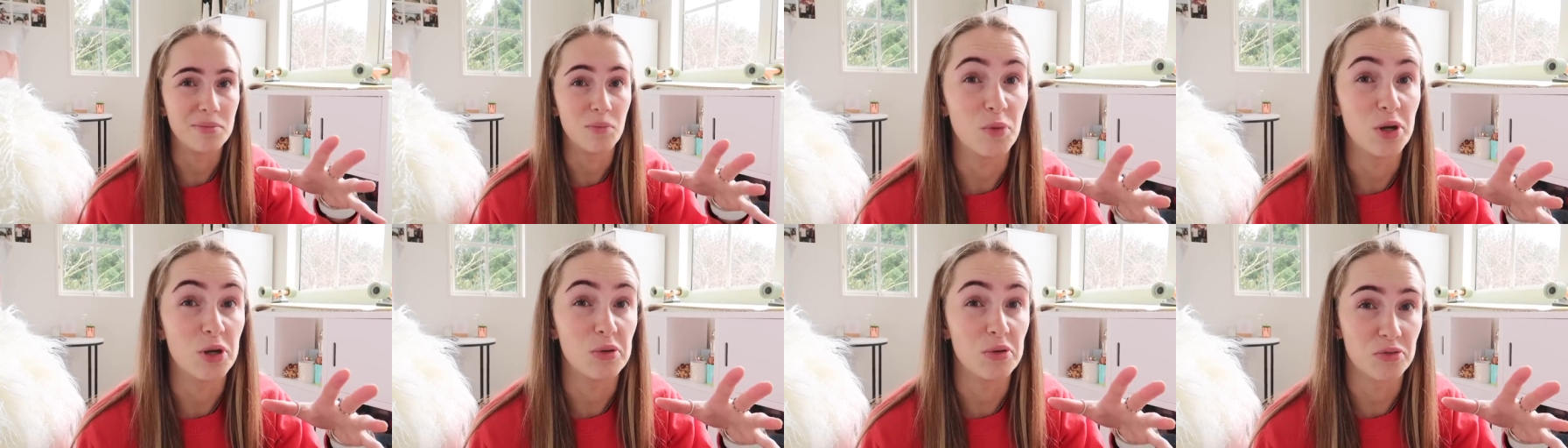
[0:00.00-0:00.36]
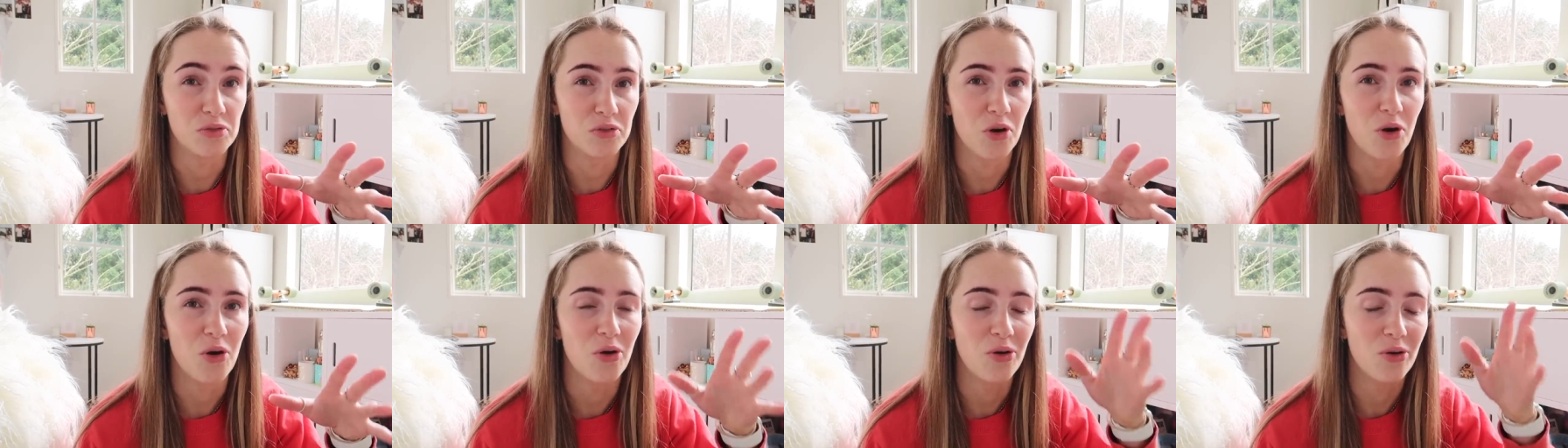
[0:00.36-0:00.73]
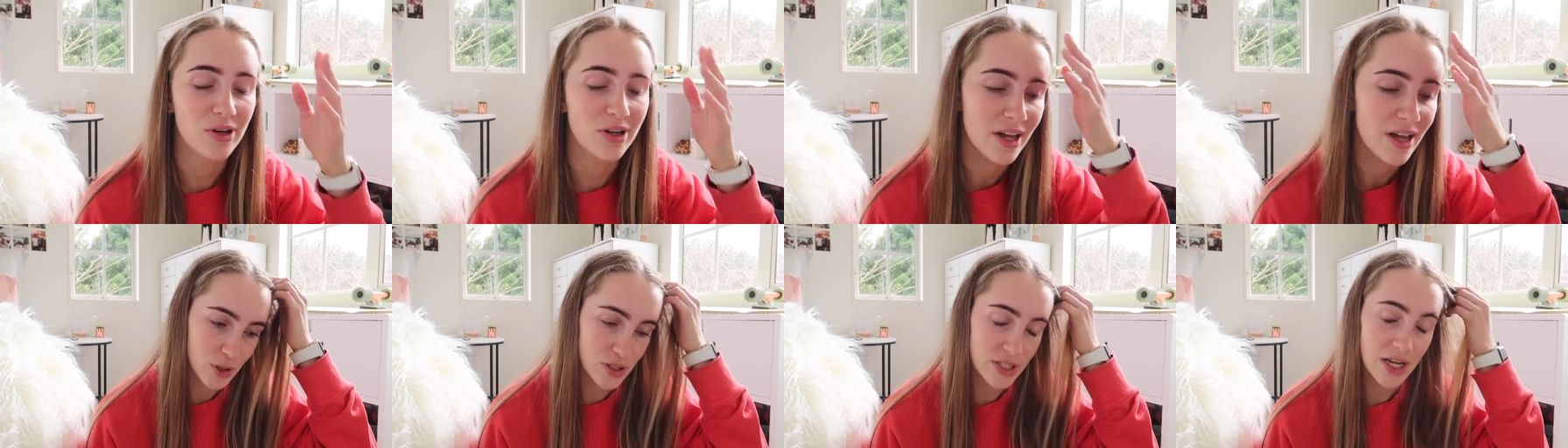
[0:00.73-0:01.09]
We were wrong
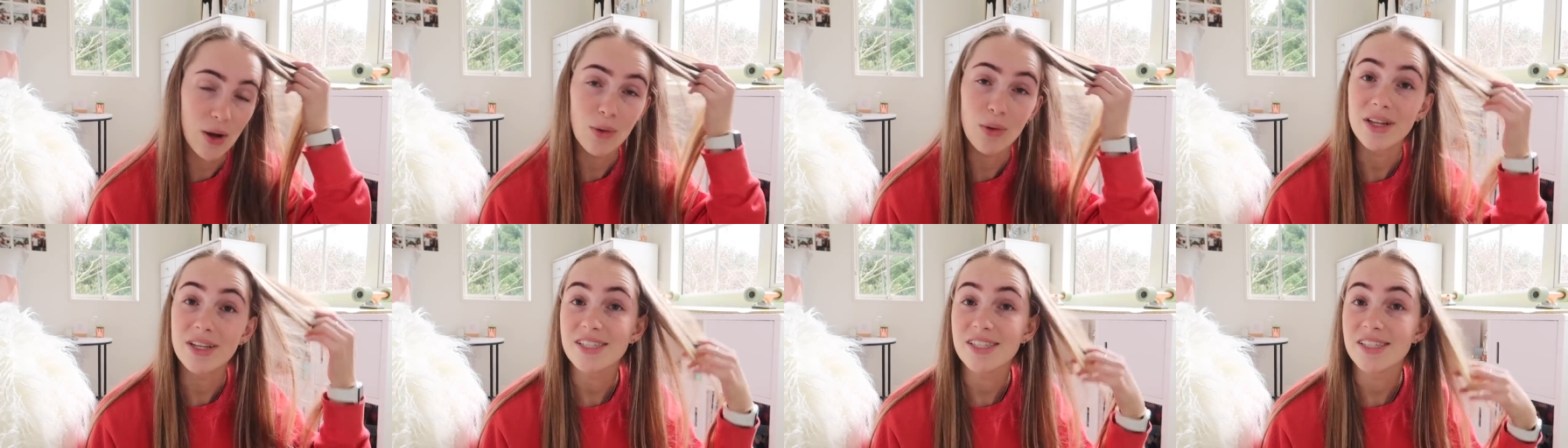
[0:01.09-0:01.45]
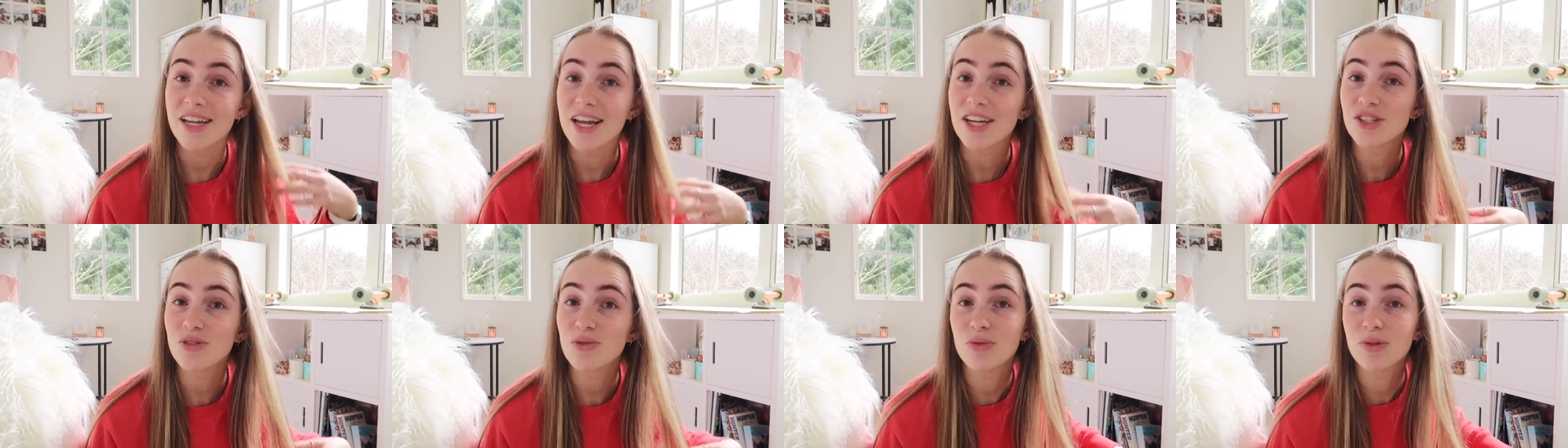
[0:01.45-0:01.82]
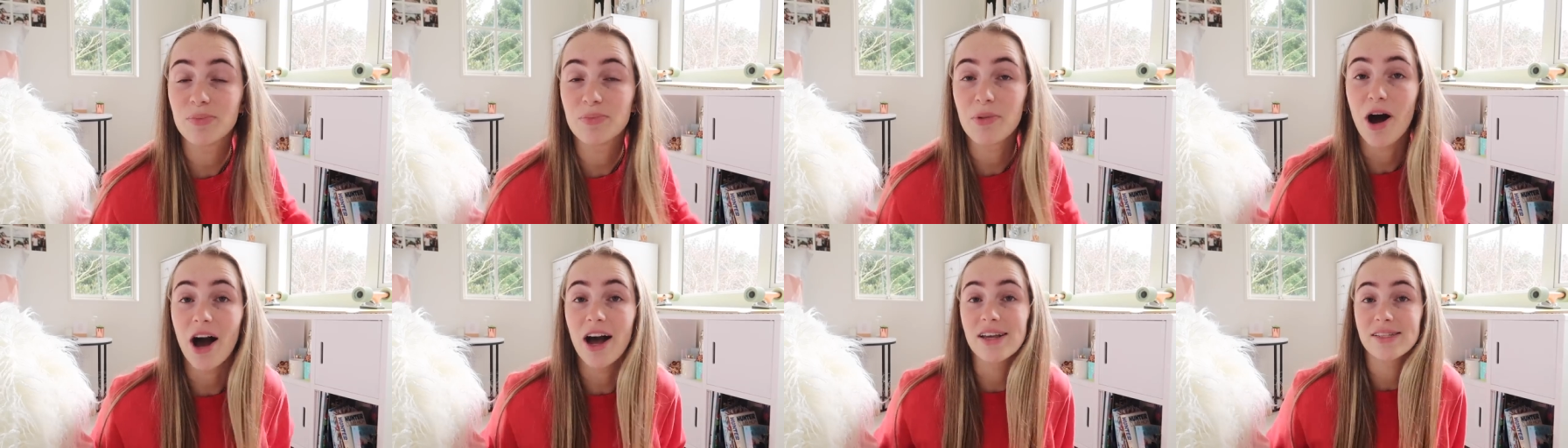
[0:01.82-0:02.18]
because now international
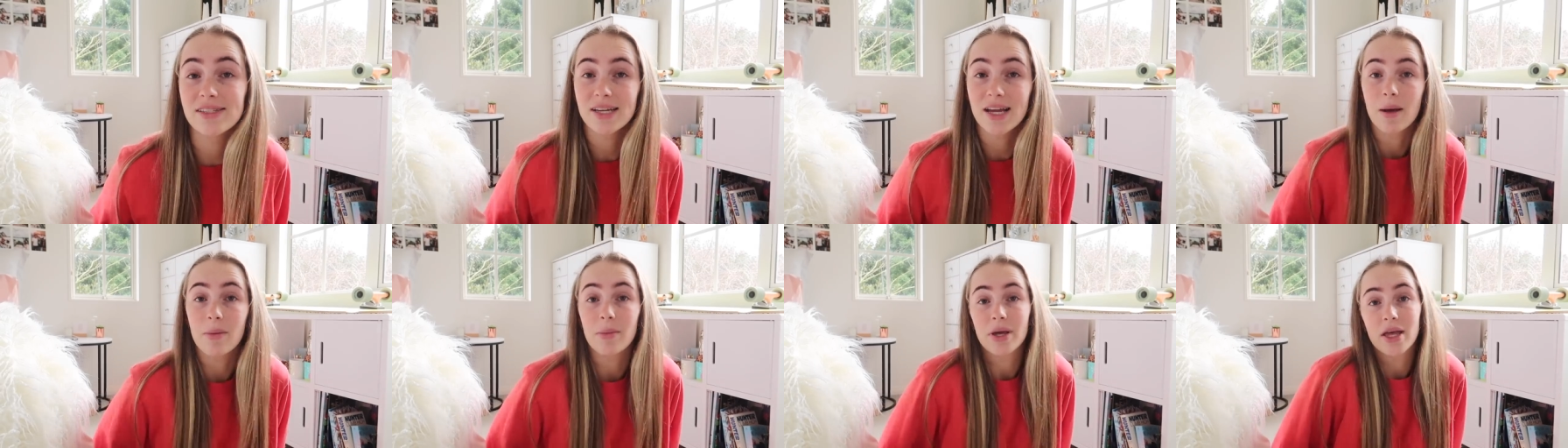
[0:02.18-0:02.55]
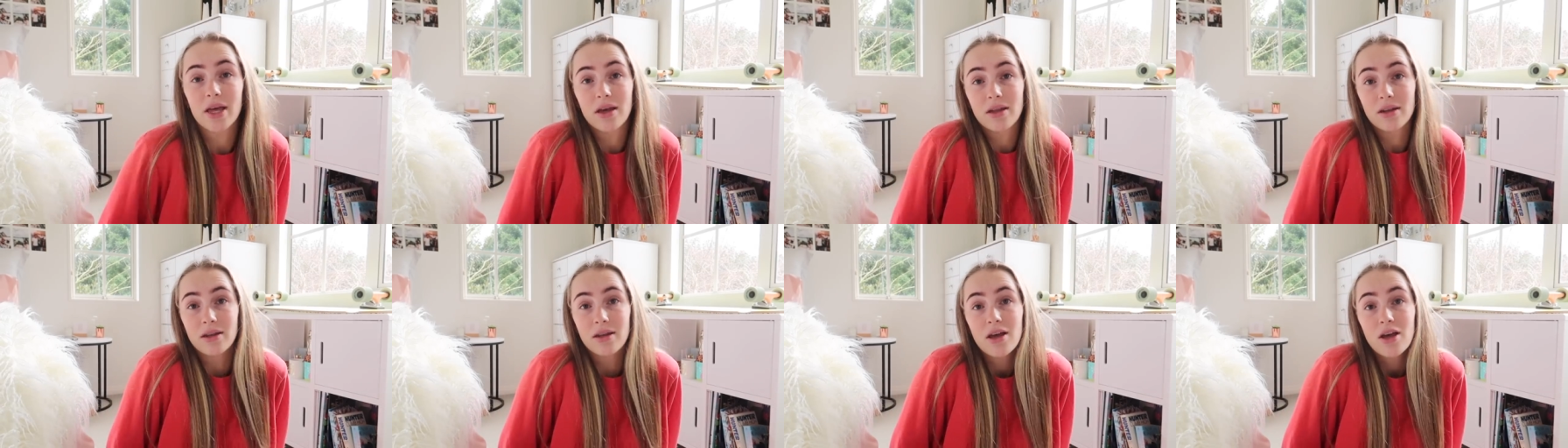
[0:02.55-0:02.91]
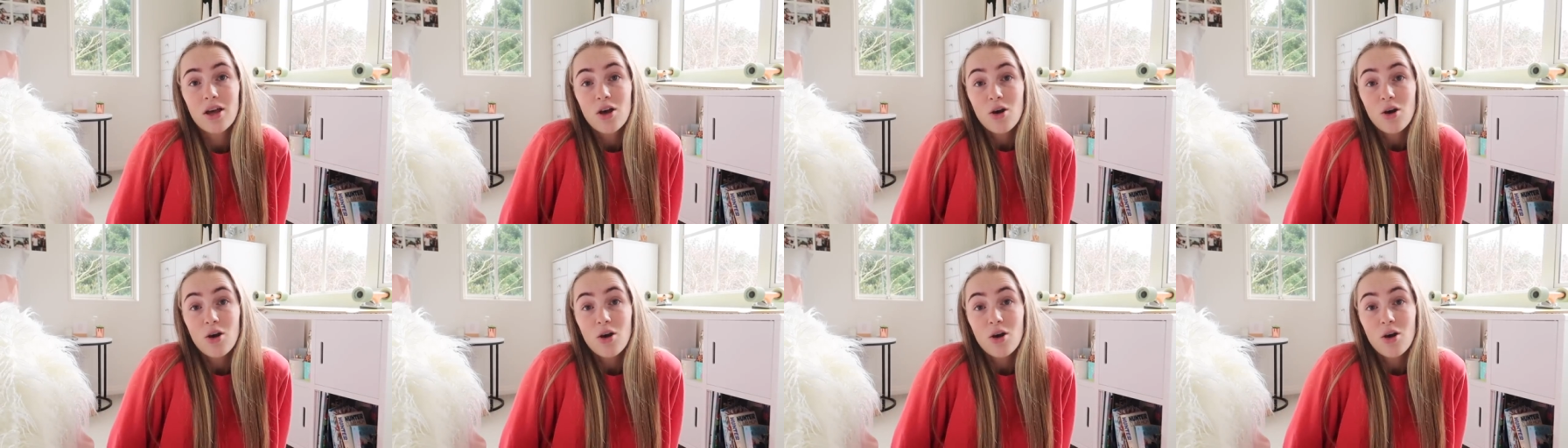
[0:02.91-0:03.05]
buyers are coming in